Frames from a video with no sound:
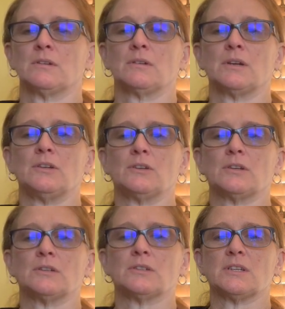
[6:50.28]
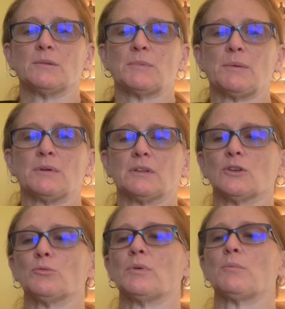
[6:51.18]
And you can see maybe a
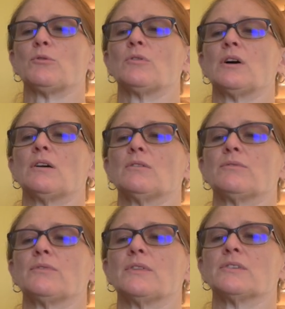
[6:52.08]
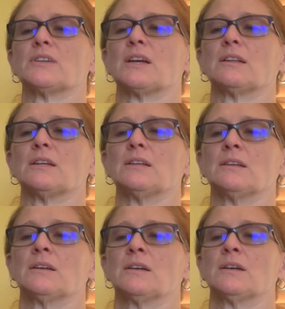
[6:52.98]
little bubble of the saline.
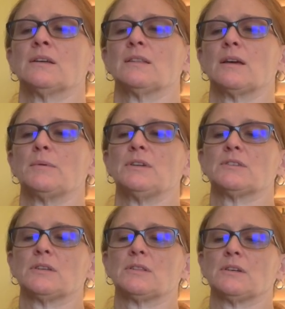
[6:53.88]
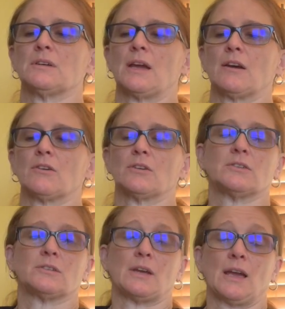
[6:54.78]
That means that the air
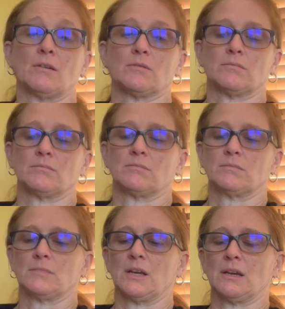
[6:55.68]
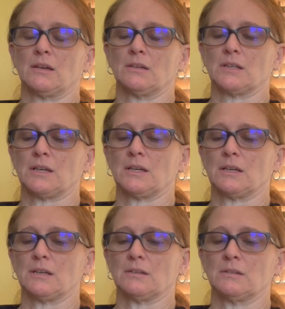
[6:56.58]
is out, and I
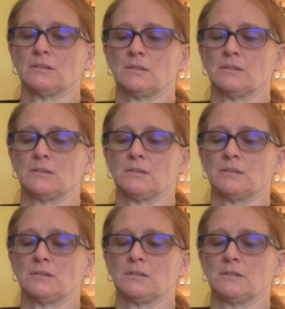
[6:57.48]
can